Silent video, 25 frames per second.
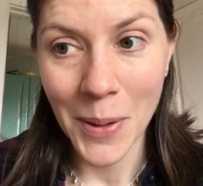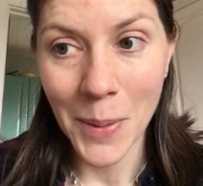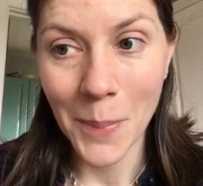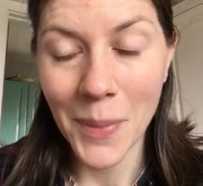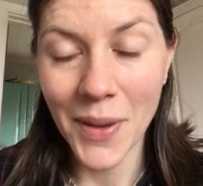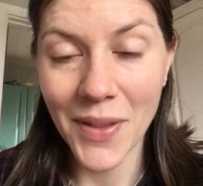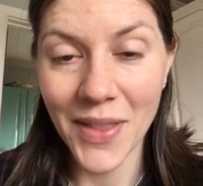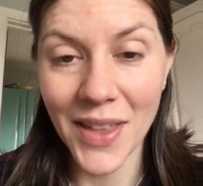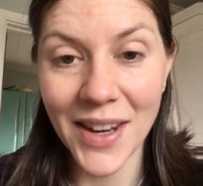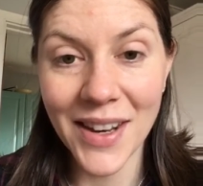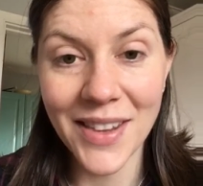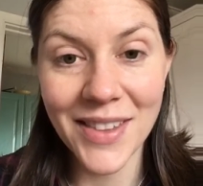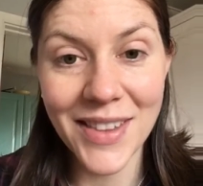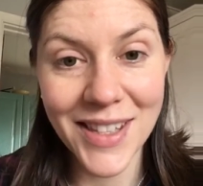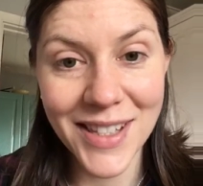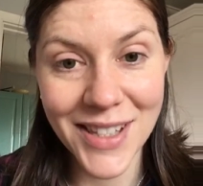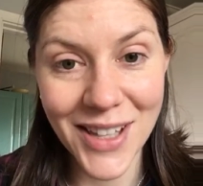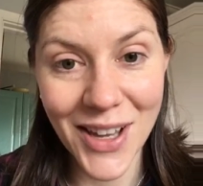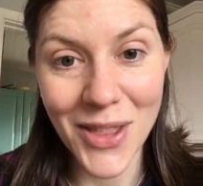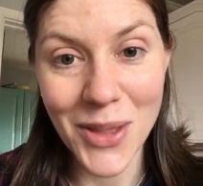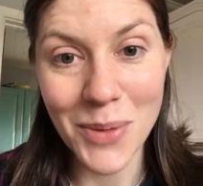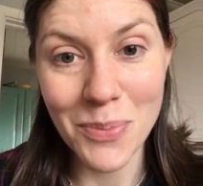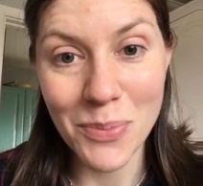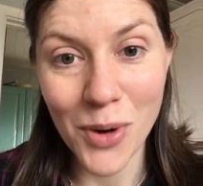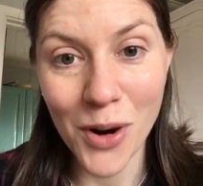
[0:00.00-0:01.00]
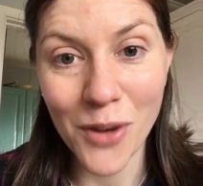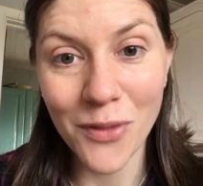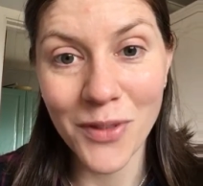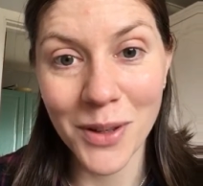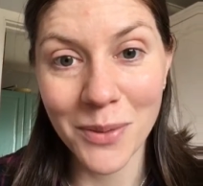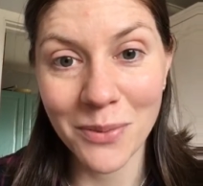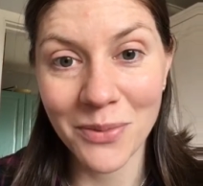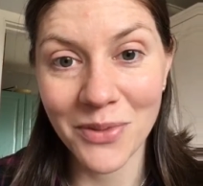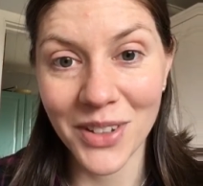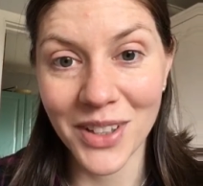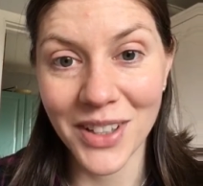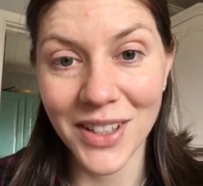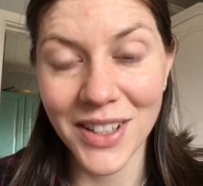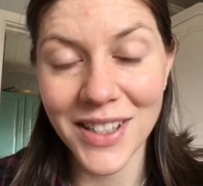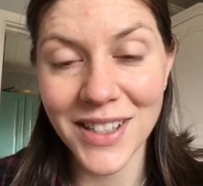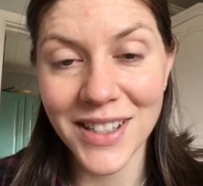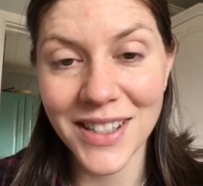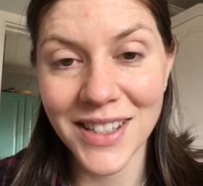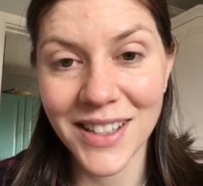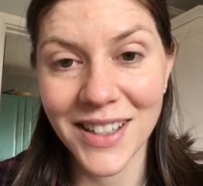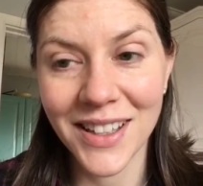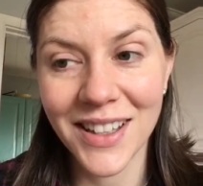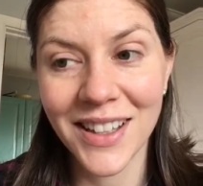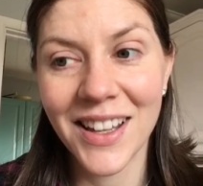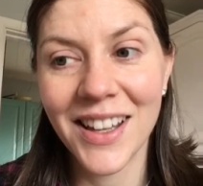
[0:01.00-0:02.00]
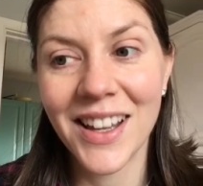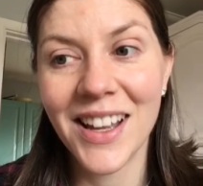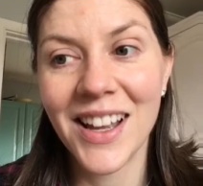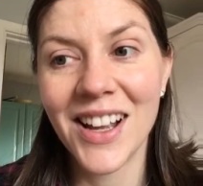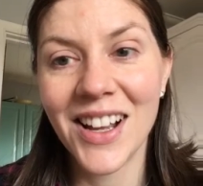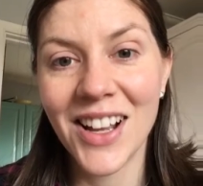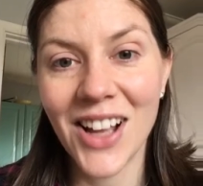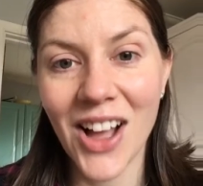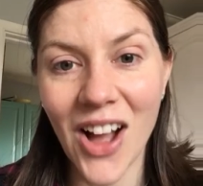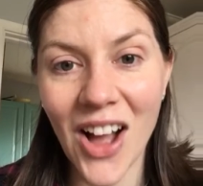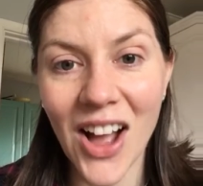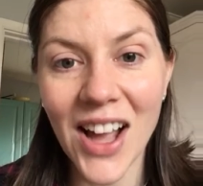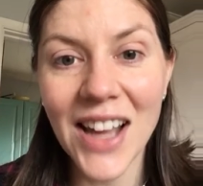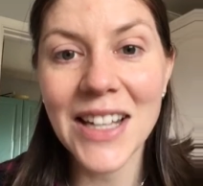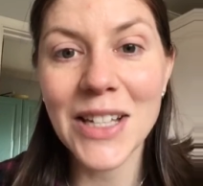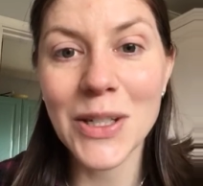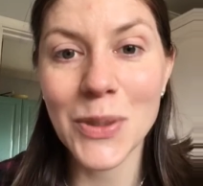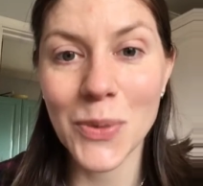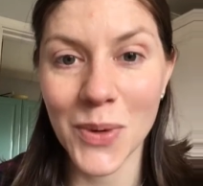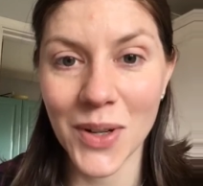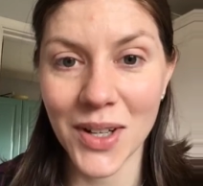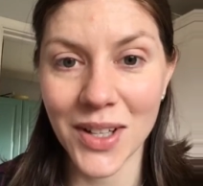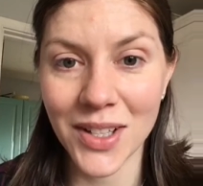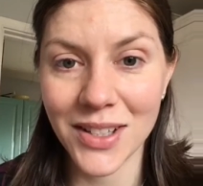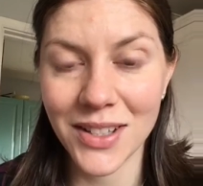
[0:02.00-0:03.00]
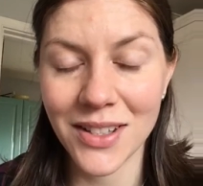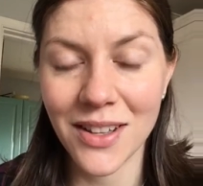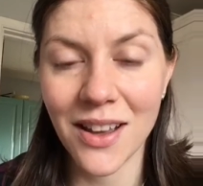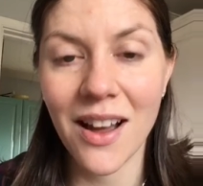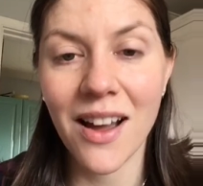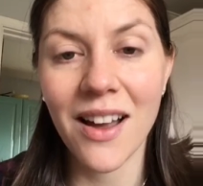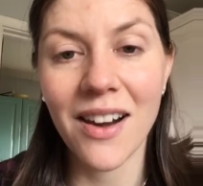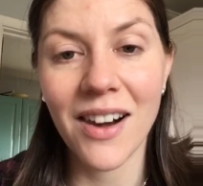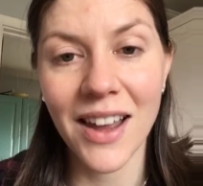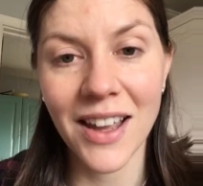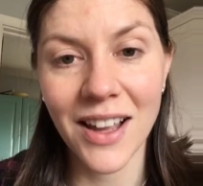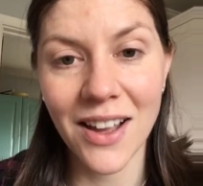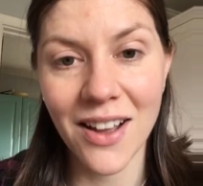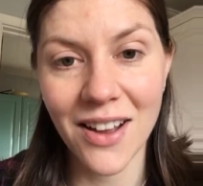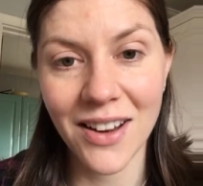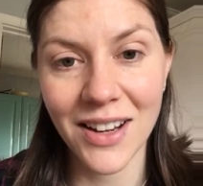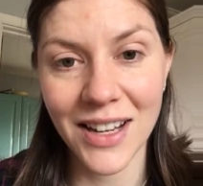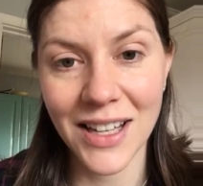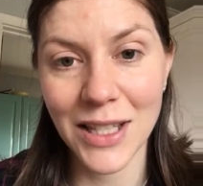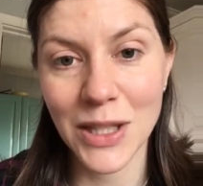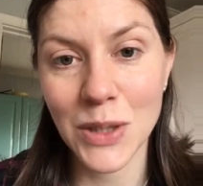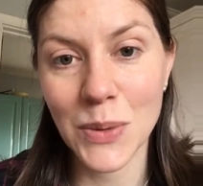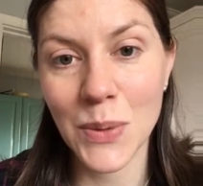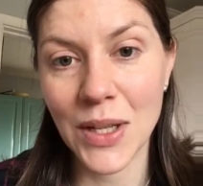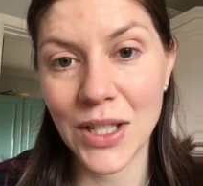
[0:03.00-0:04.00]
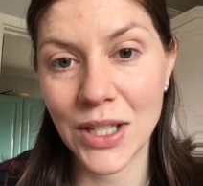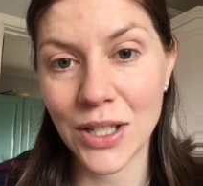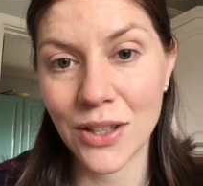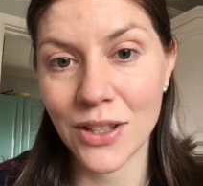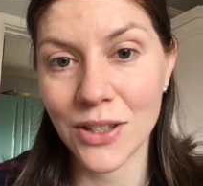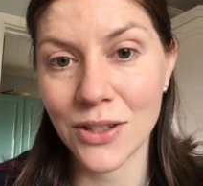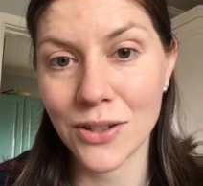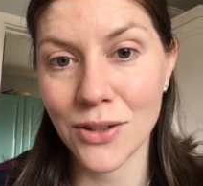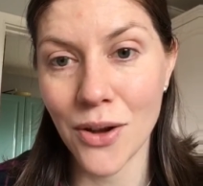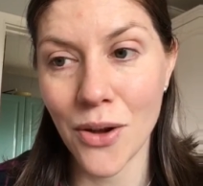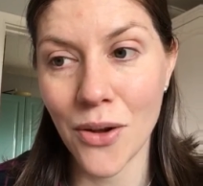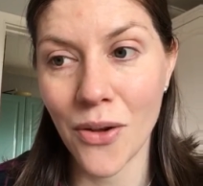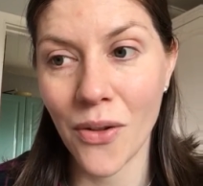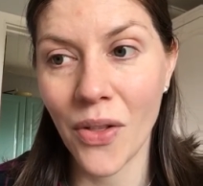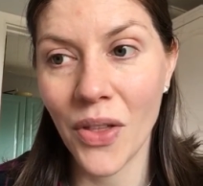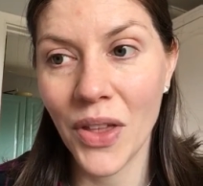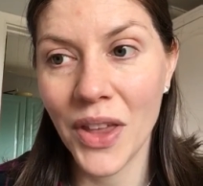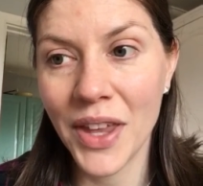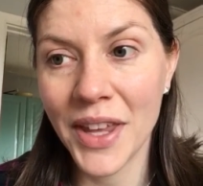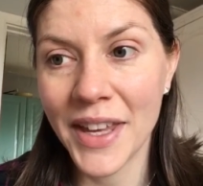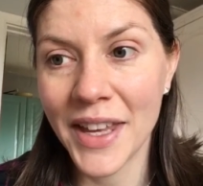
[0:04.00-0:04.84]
But then in this other proverb verse, kind words are like honey, sweet to the soul.